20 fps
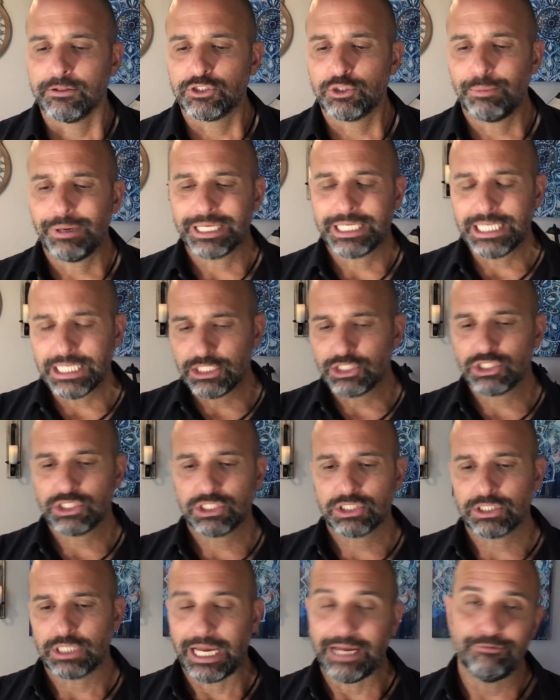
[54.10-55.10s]
so my
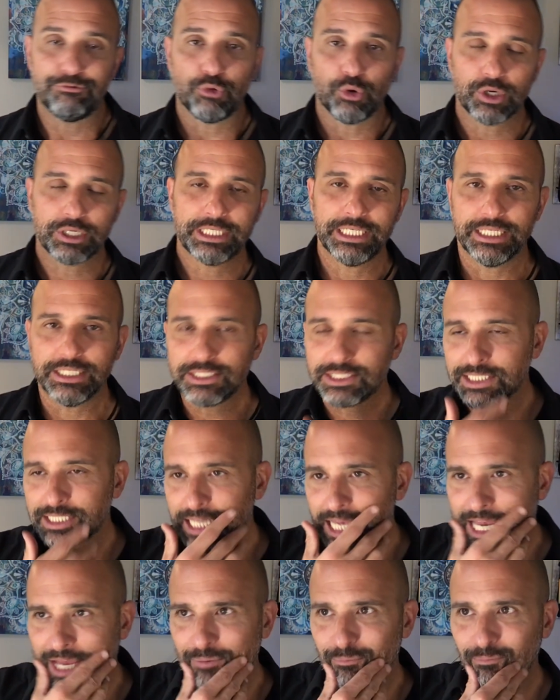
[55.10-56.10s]
kids, I have four
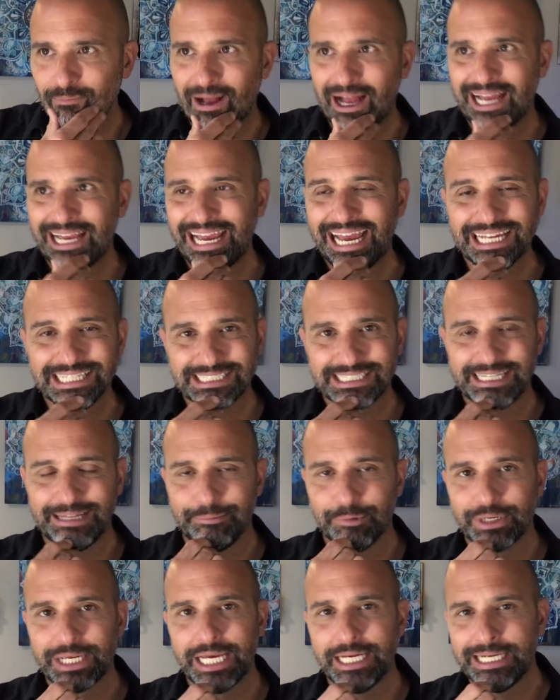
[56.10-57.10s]
kids, and I asked
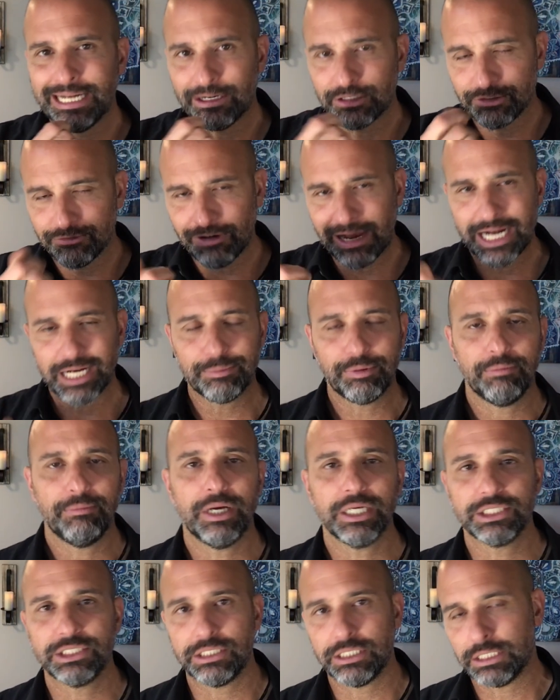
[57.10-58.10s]
them, okay, now divide up
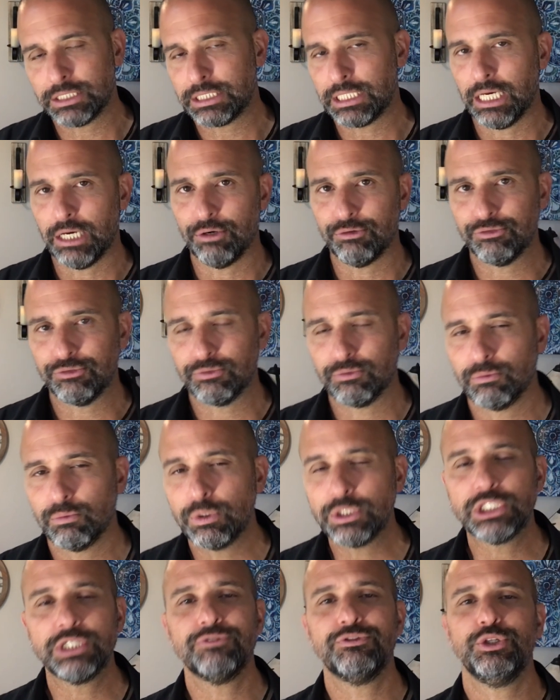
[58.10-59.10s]
amongst yourself
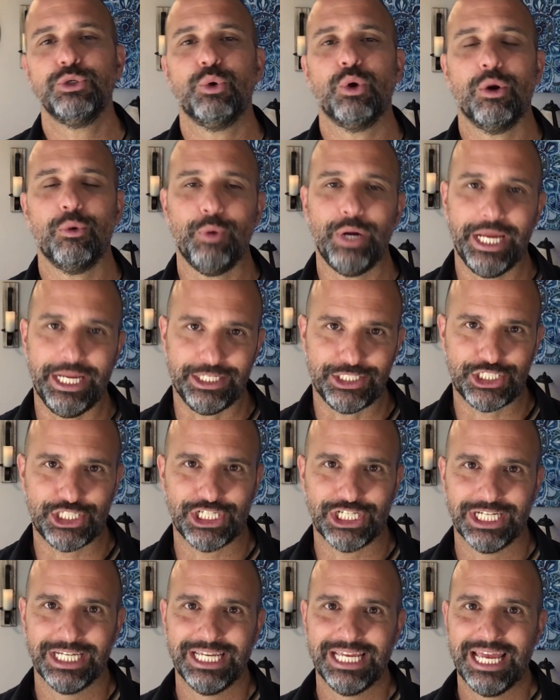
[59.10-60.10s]
which of you are
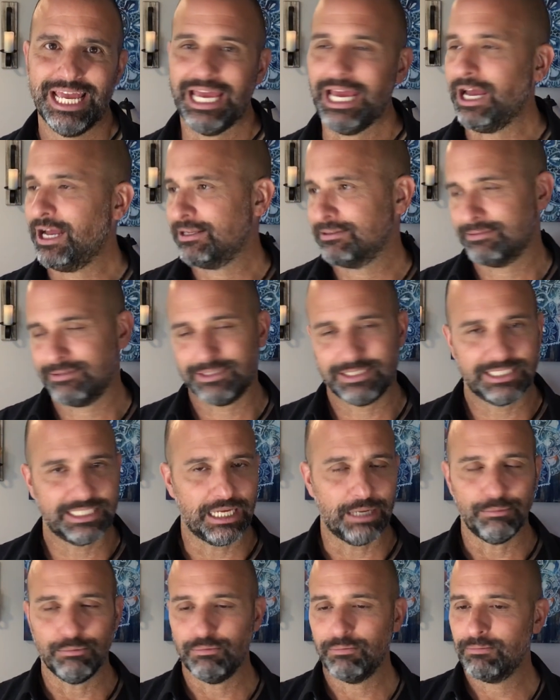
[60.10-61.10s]
which.
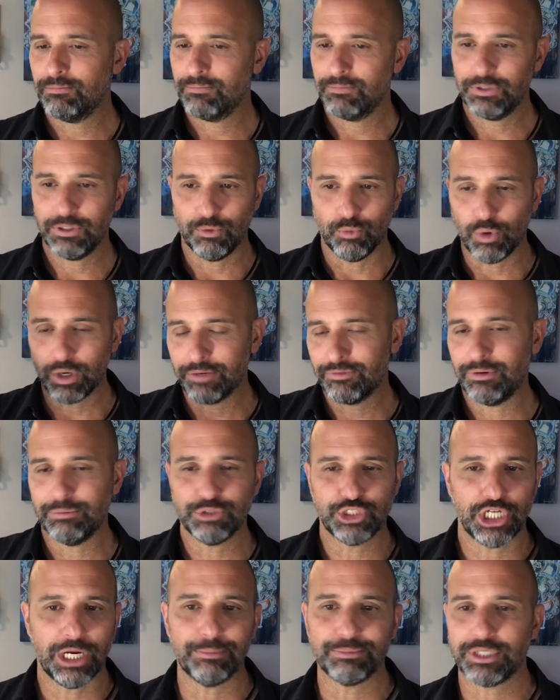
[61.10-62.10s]
Some, you know, one of
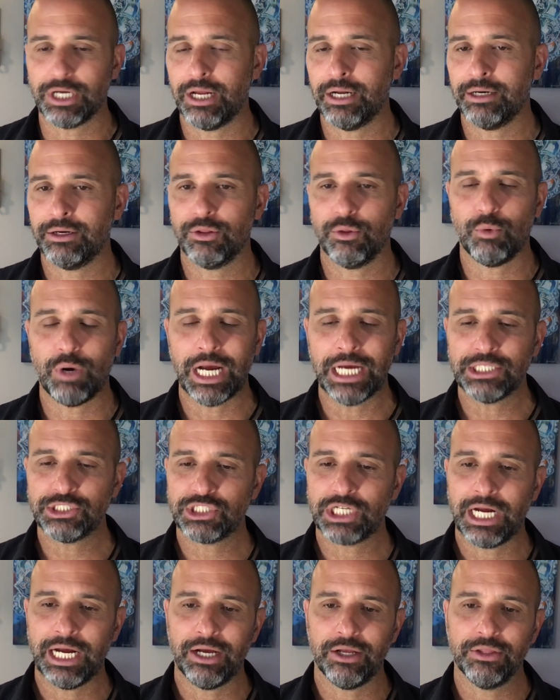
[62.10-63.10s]
them jumped on the
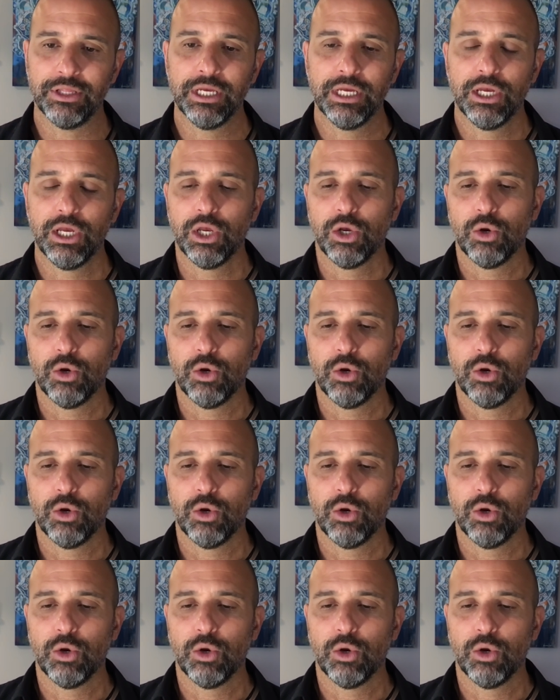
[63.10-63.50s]
wise child,